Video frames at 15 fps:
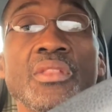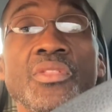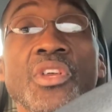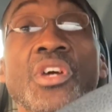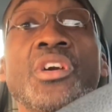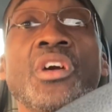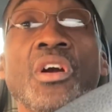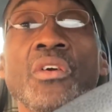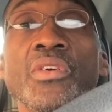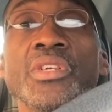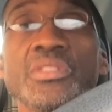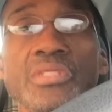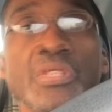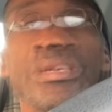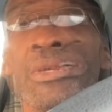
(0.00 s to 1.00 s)
the
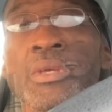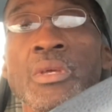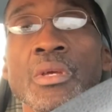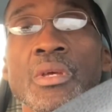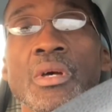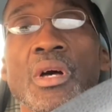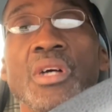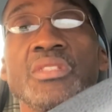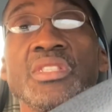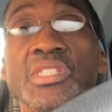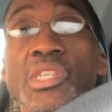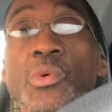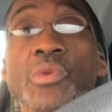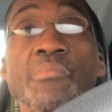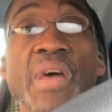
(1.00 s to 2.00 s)
courage to
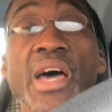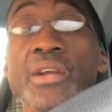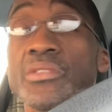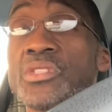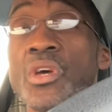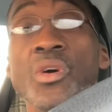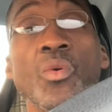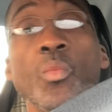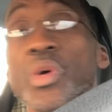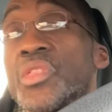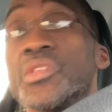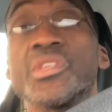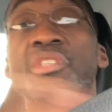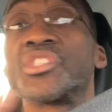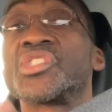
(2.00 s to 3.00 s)
deal with matters,
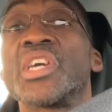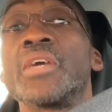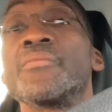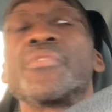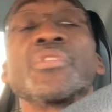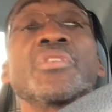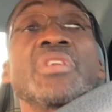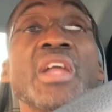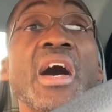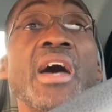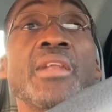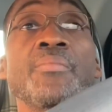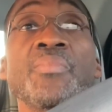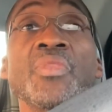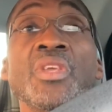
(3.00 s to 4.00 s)
whether they're shameful or
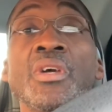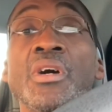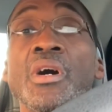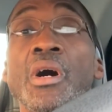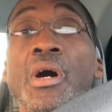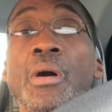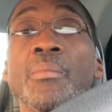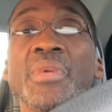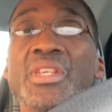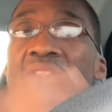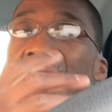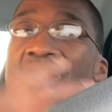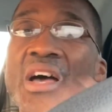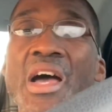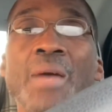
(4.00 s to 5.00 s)
not, in a
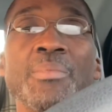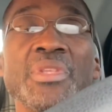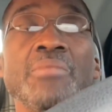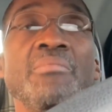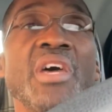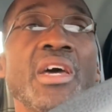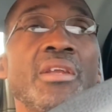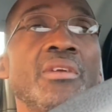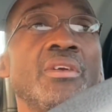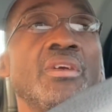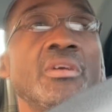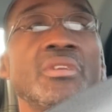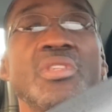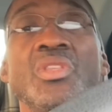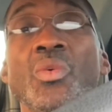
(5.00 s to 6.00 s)
timely manner,
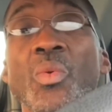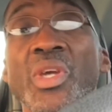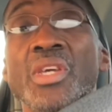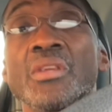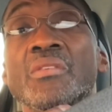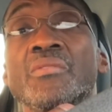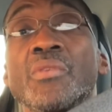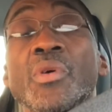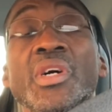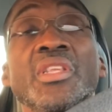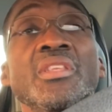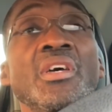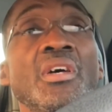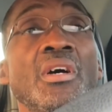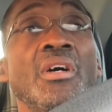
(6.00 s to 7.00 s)
so that we can
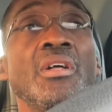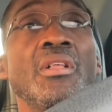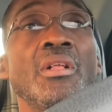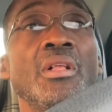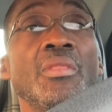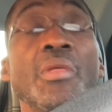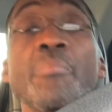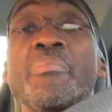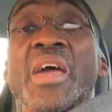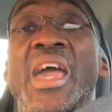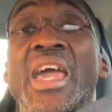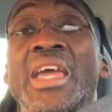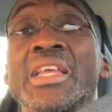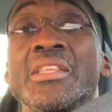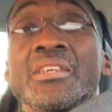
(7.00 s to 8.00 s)
avoid the
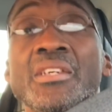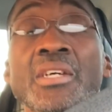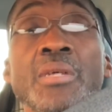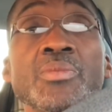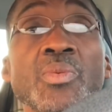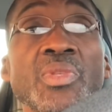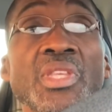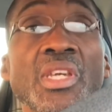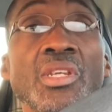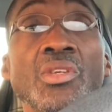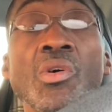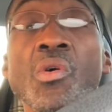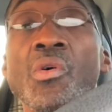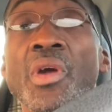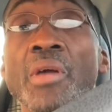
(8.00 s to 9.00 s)
pain that comes with
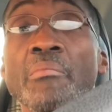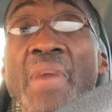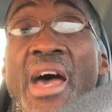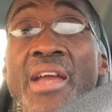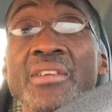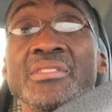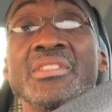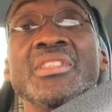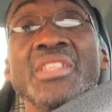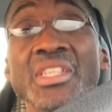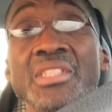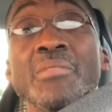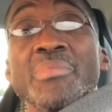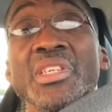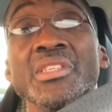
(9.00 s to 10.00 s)
ignoring matters that
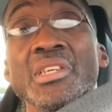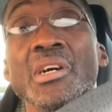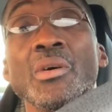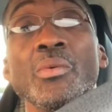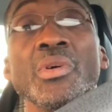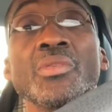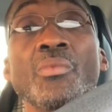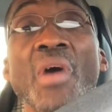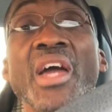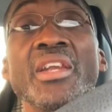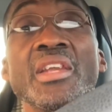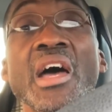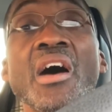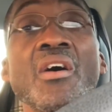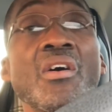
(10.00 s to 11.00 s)
need to be dealt with
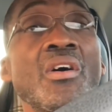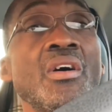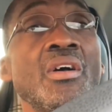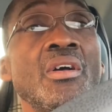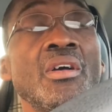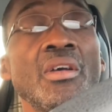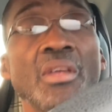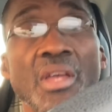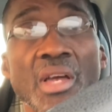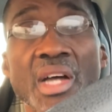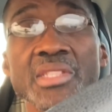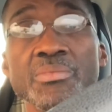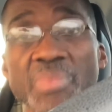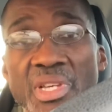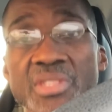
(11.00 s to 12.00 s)
right now.
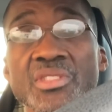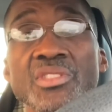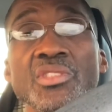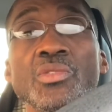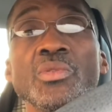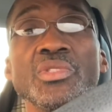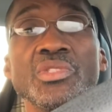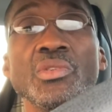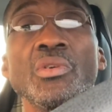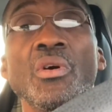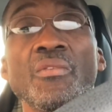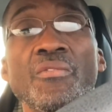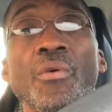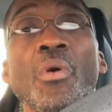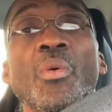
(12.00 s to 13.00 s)
God's best to you as you
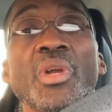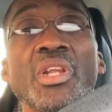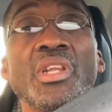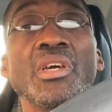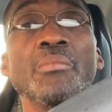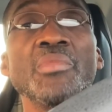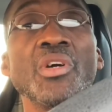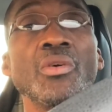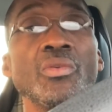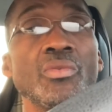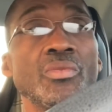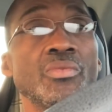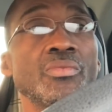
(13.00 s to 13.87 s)
go forward in that moment.